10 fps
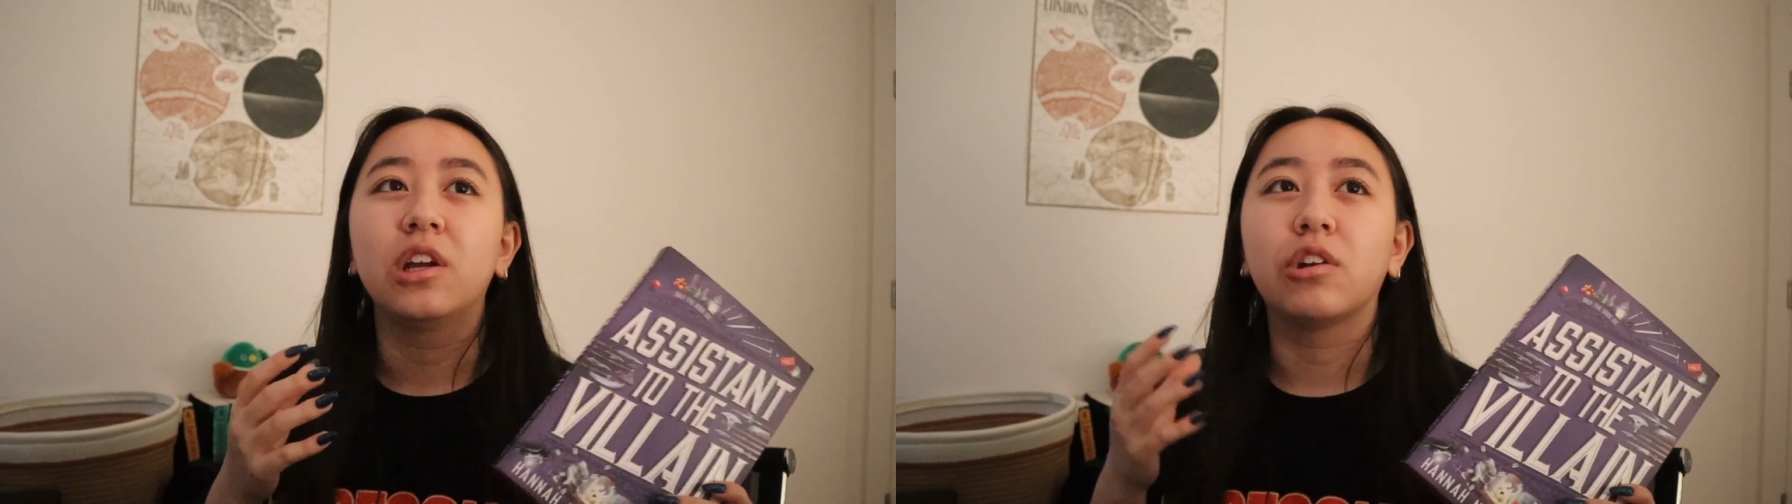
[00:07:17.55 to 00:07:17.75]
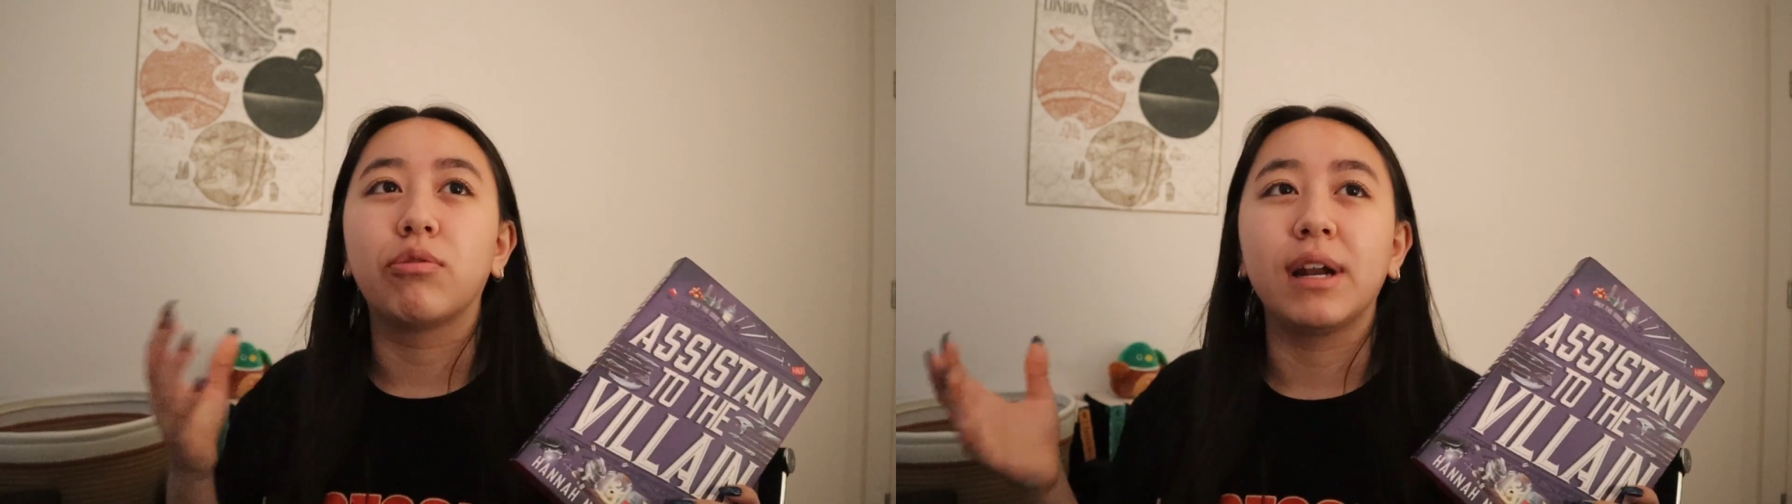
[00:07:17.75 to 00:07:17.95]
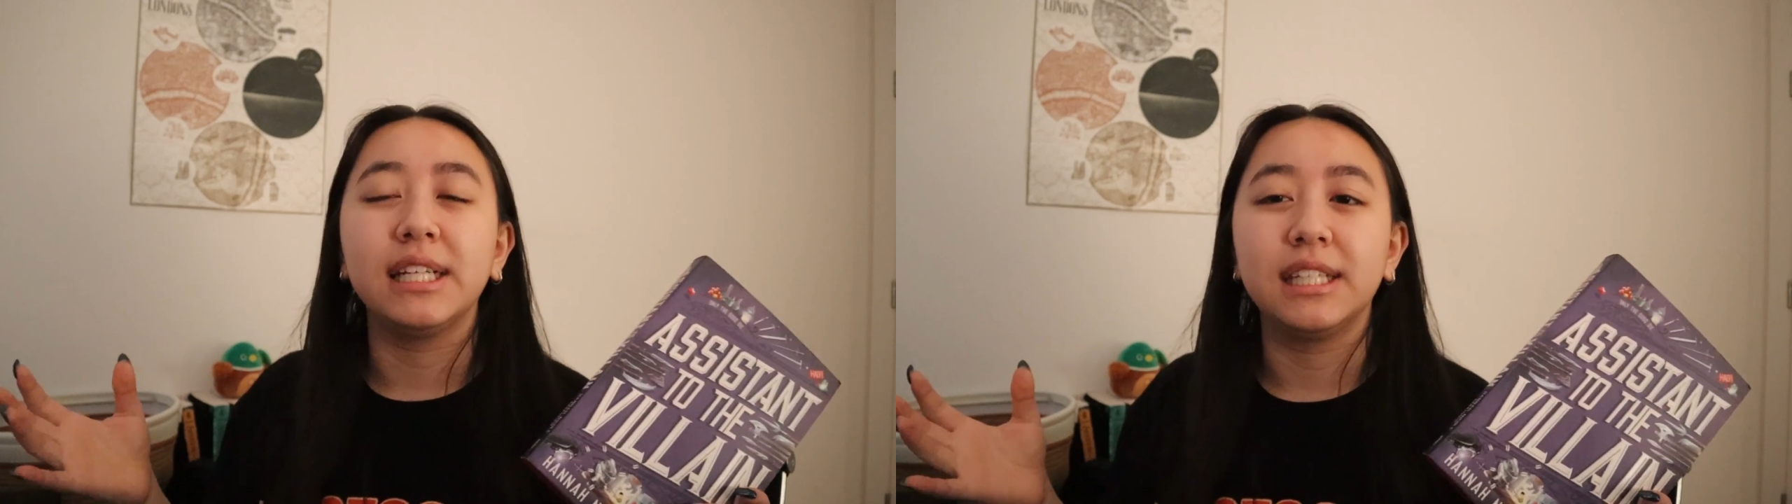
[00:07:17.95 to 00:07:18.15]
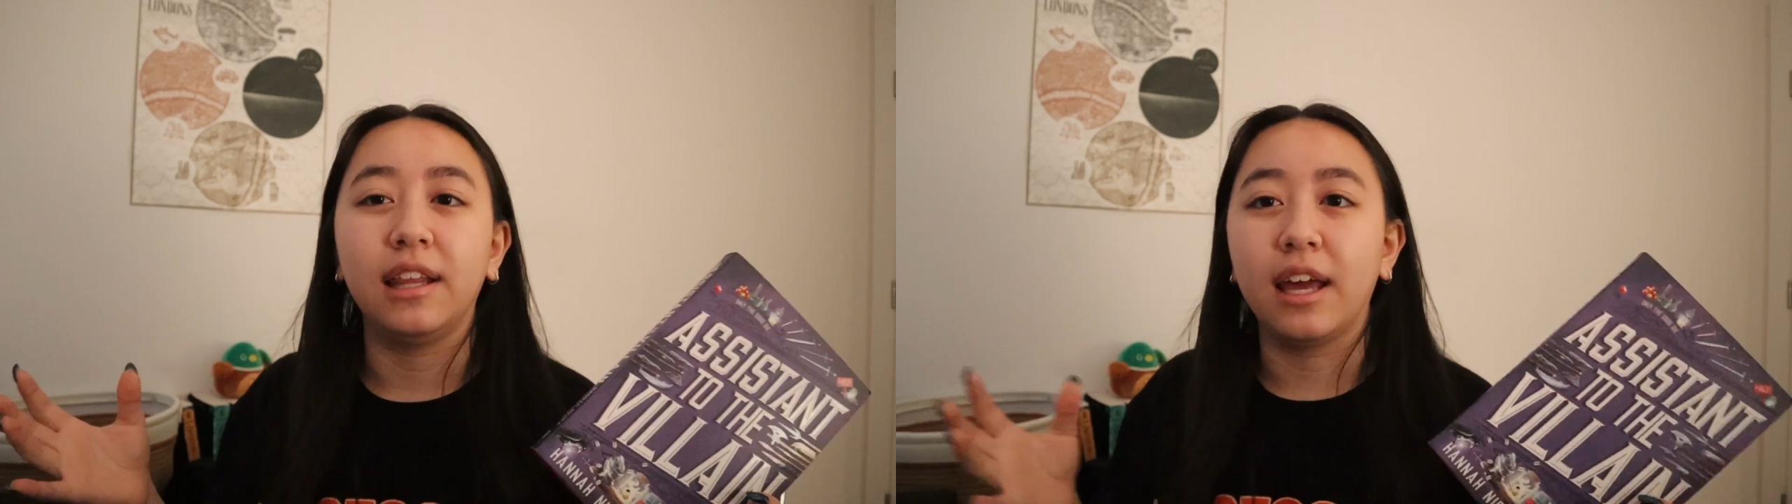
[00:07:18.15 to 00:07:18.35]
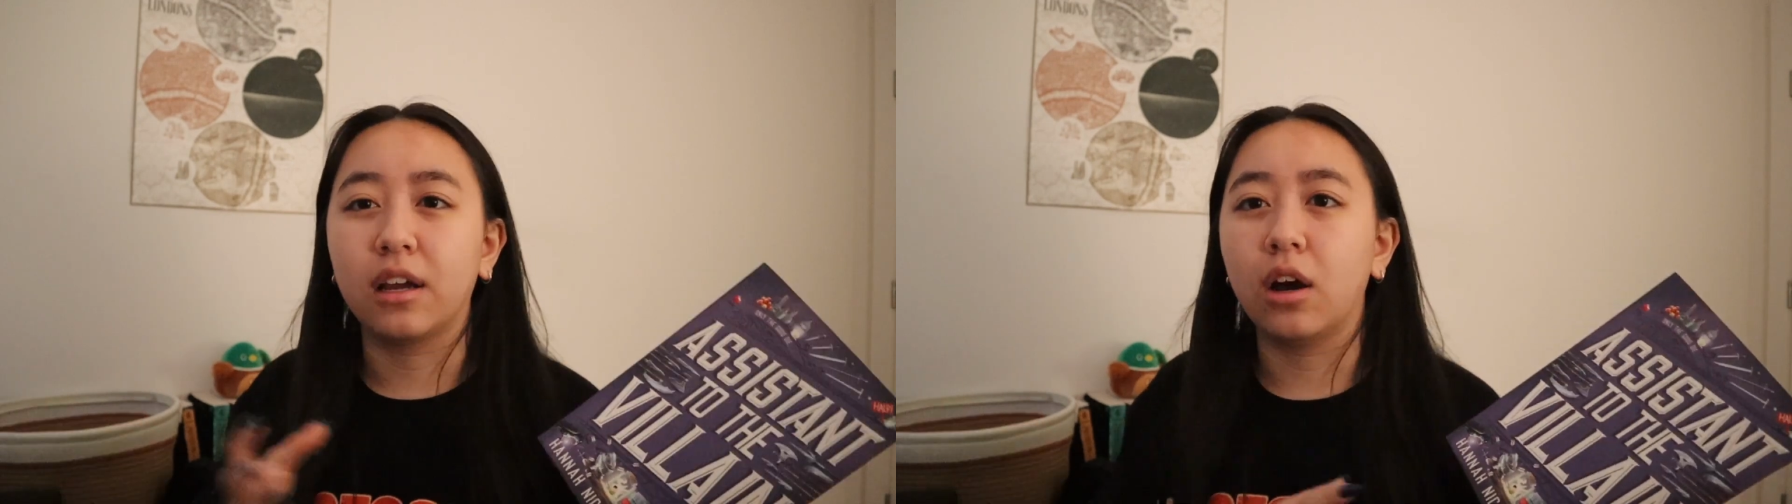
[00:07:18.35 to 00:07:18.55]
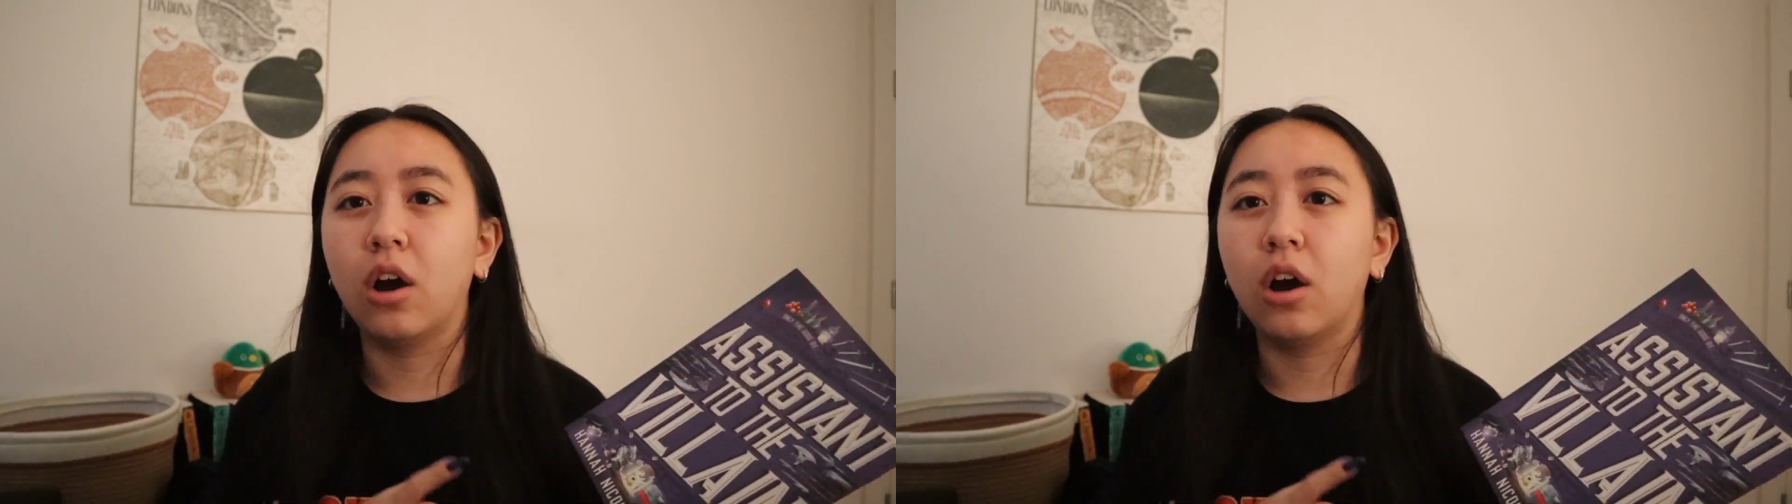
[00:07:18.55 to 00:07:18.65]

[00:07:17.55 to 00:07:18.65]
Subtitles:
crazy like,